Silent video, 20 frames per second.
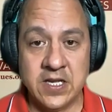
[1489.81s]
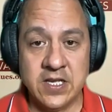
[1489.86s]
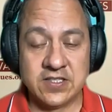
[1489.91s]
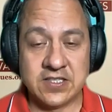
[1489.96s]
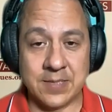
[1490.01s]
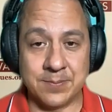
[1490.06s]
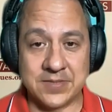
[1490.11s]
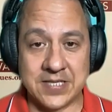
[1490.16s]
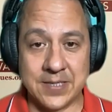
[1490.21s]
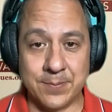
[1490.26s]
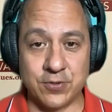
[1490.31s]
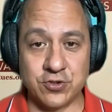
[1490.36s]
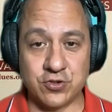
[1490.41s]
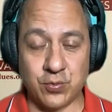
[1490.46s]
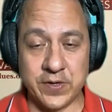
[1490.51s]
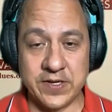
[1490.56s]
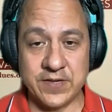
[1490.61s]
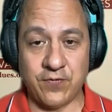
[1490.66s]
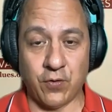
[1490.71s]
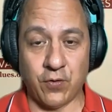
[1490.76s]
September
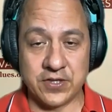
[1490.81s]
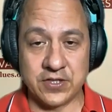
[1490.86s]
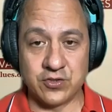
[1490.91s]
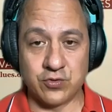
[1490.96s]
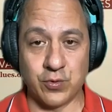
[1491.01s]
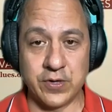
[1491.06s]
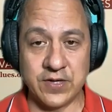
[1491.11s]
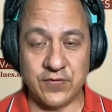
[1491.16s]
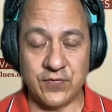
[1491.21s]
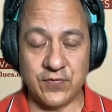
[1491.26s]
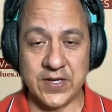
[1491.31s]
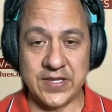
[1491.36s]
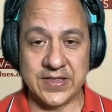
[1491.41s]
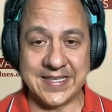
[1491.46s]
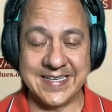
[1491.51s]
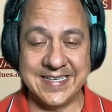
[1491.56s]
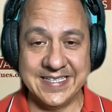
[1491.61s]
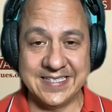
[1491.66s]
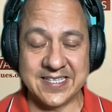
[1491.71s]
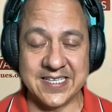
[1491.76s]
24th and 25th
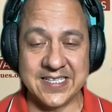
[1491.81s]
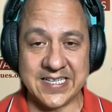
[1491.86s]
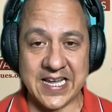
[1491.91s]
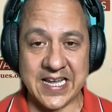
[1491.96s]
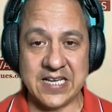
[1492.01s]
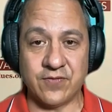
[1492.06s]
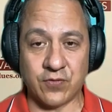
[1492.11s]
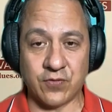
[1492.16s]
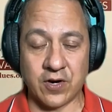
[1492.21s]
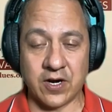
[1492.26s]
is the date for